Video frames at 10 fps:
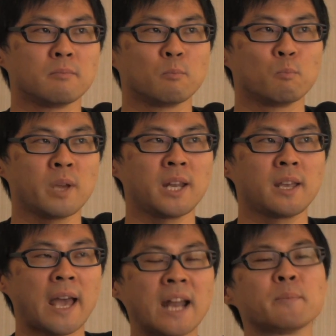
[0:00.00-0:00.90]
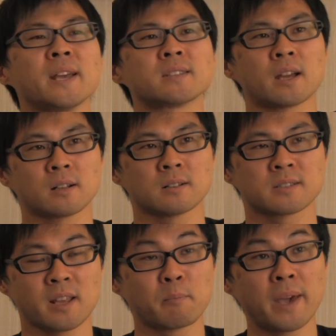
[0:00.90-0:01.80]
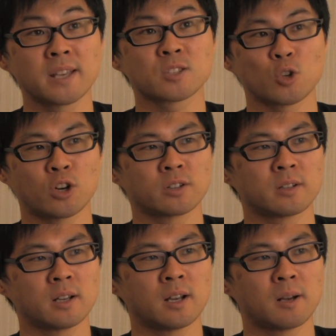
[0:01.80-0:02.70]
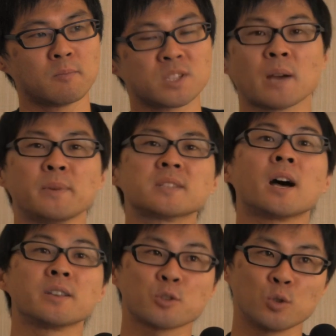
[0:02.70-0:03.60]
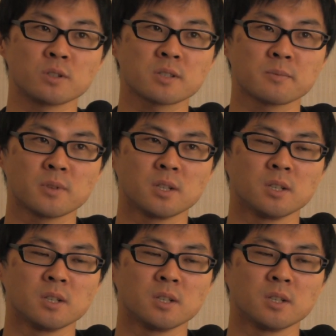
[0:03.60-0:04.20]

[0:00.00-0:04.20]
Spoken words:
many anime titles, they're based on Japanese high schools.